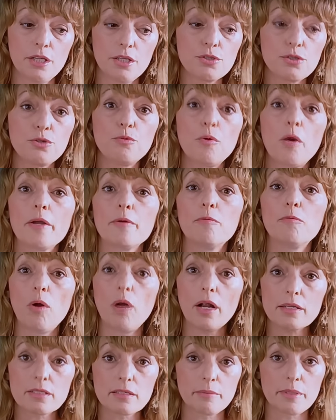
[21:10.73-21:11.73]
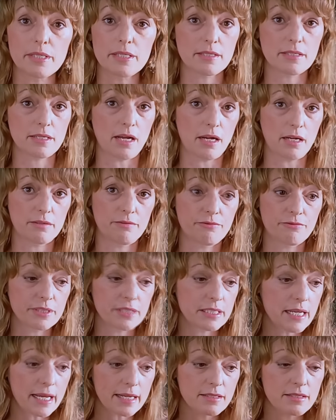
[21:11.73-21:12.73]
Do I want to be stuck for the
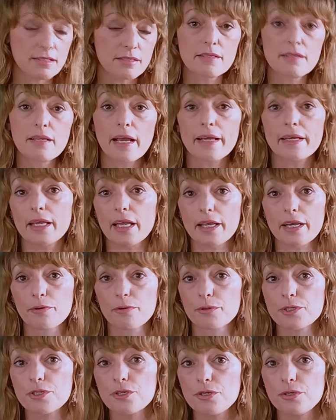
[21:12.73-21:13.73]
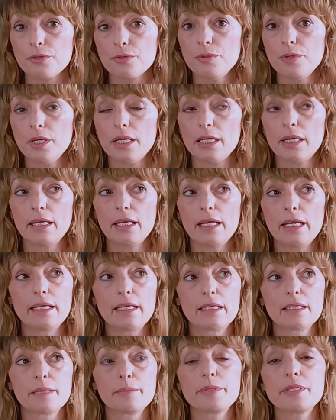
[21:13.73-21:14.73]
next decade or two in
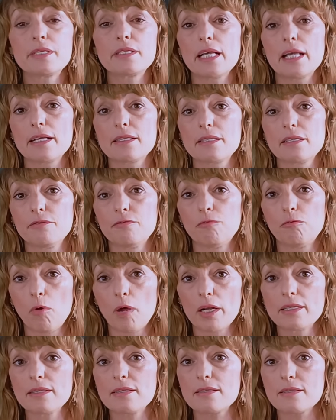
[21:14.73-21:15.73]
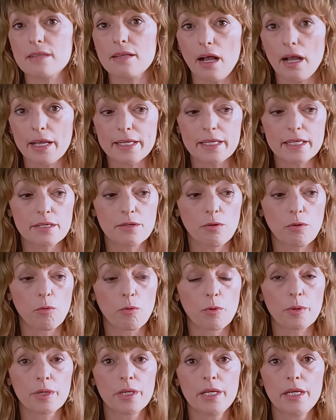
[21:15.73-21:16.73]
an obsessive, one-sided,
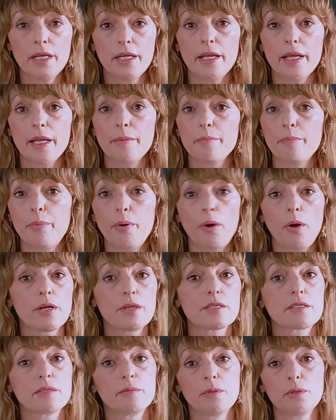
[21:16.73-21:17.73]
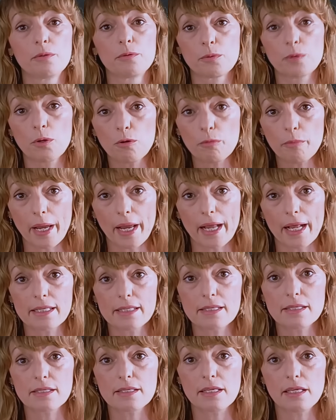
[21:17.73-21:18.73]
or impossible
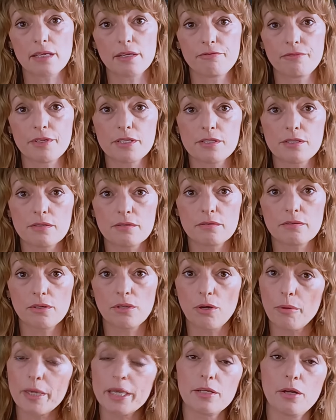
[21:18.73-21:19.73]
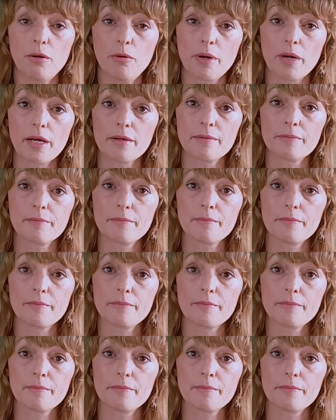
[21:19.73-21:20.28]
romance if it's going nowhere?